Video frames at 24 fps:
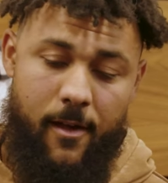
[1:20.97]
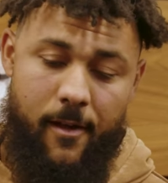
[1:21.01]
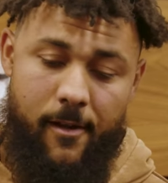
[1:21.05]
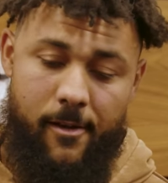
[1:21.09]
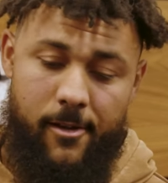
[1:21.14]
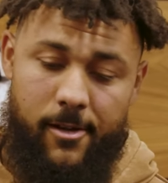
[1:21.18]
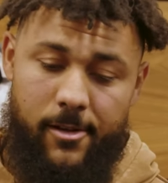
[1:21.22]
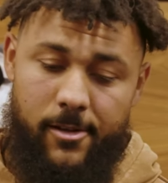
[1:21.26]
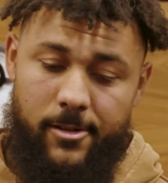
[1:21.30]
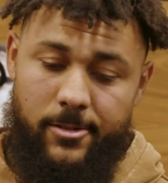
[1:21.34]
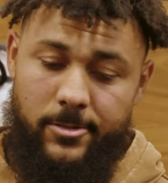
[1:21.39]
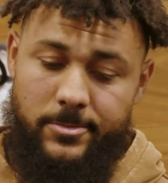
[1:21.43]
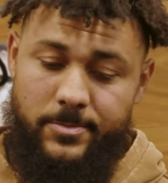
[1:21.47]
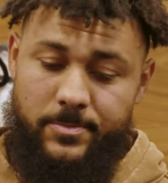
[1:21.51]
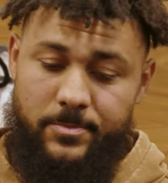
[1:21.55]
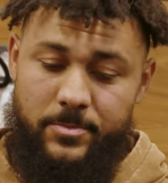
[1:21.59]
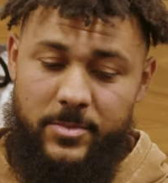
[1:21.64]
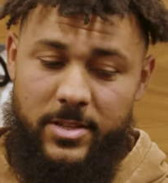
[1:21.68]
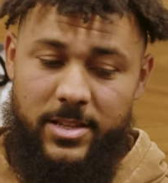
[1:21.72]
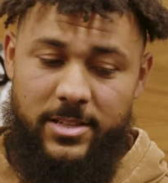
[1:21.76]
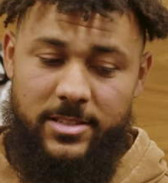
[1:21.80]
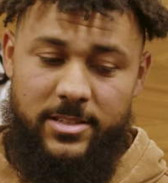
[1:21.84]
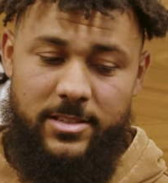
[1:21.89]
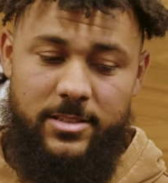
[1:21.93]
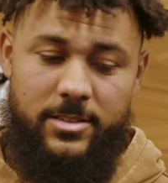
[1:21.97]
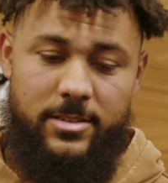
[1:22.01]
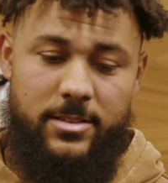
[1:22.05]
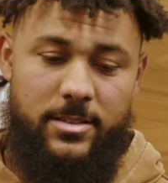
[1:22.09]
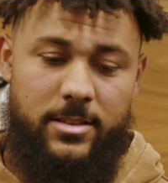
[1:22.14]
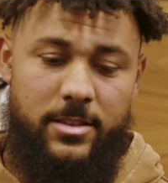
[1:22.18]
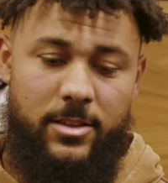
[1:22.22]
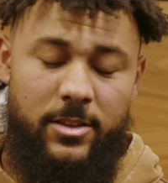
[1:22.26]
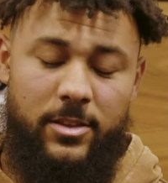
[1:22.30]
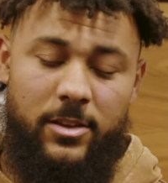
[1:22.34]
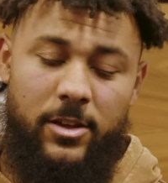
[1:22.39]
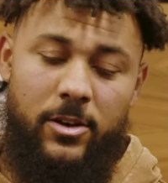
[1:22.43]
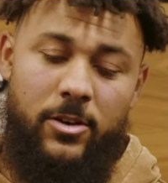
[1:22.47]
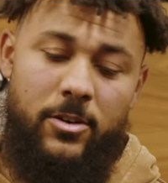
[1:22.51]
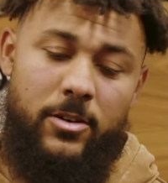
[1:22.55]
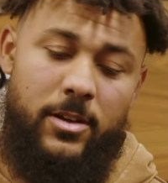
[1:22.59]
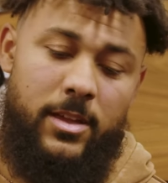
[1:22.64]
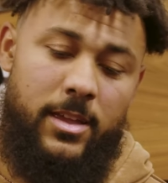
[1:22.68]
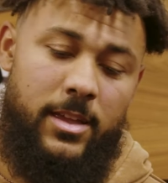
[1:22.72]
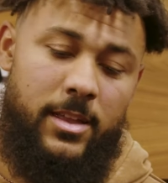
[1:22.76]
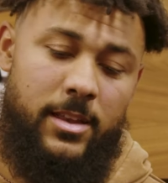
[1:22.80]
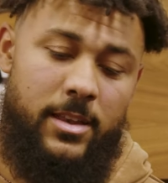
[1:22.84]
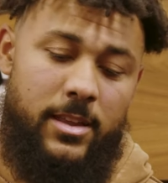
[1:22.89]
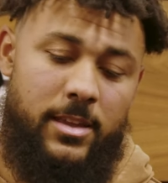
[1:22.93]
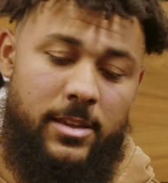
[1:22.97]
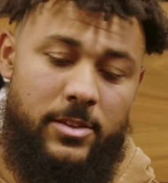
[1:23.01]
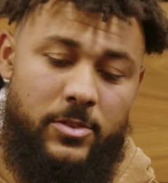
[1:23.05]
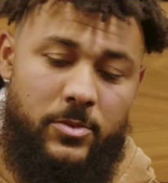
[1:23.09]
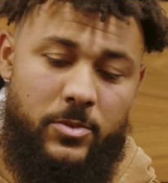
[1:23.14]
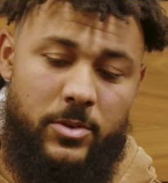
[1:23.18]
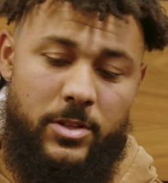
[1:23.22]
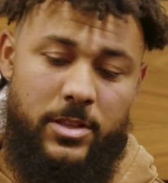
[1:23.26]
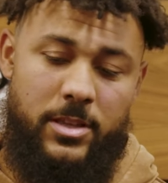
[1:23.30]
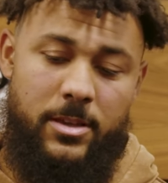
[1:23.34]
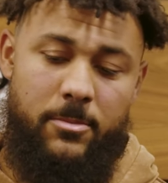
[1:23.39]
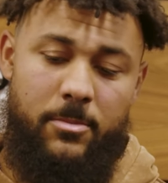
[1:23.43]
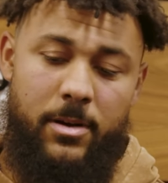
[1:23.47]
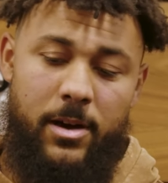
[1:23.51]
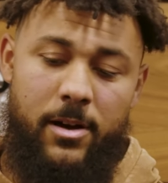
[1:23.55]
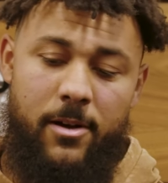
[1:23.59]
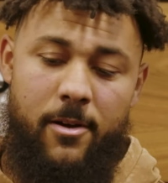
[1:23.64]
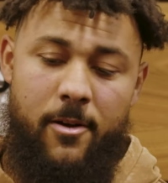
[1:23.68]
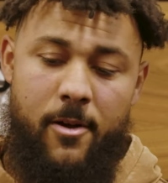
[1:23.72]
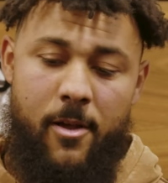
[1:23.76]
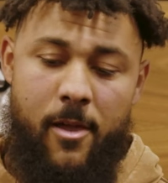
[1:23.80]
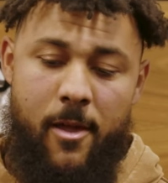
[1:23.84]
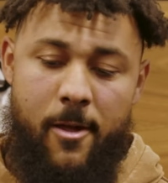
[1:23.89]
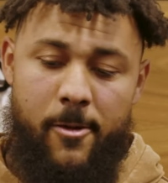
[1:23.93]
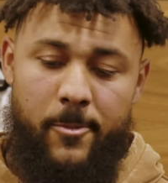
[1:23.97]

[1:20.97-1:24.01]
Because um, it's, you know, Indy is really about,